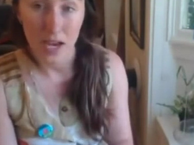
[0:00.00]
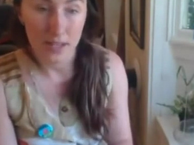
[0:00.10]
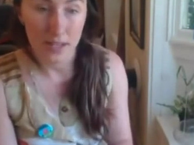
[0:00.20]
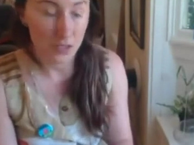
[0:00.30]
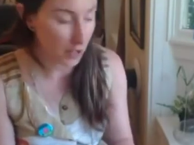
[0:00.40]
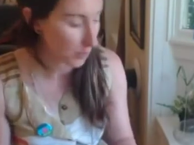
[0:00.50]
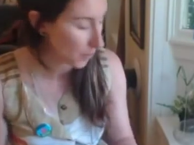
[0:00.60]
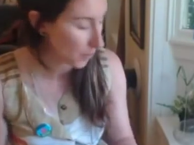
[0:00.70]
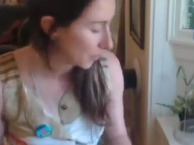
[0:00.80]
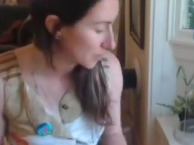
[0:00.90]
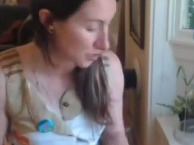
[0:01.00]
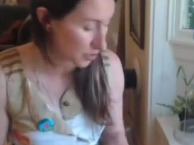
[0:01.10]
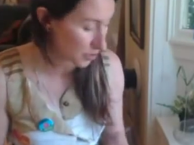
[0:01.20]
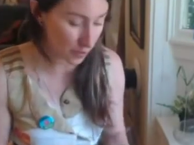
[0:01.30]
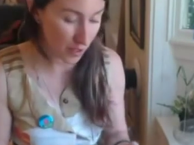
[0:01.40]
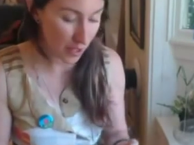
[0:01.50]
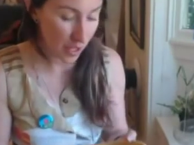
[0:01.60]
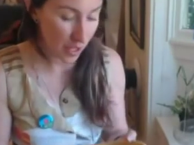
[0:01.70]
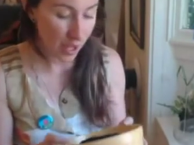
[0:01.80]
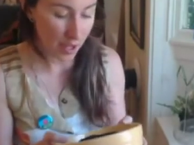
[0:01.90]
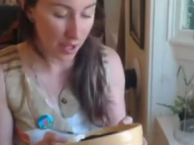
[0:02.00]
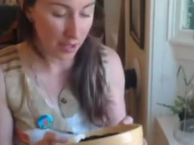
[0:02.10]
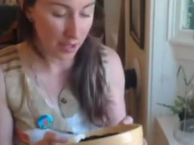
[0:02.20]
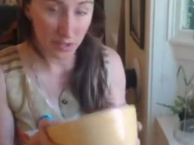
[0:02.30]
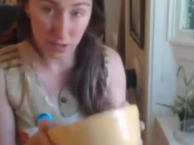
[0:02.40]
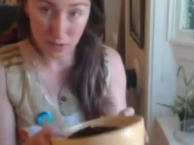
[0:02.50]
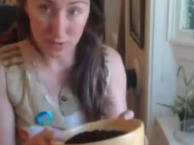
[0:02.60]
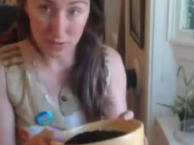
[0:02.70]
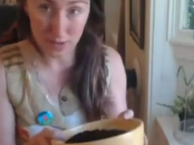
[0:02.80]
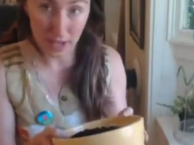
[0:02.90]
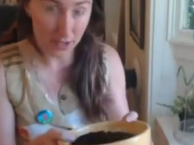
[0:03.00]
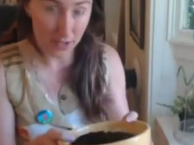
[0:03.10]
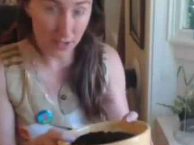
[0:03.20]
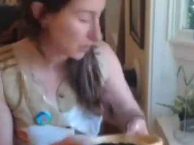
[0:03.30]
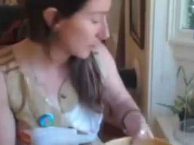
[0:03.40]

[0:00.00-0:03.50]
And so we're going to uh, use cactus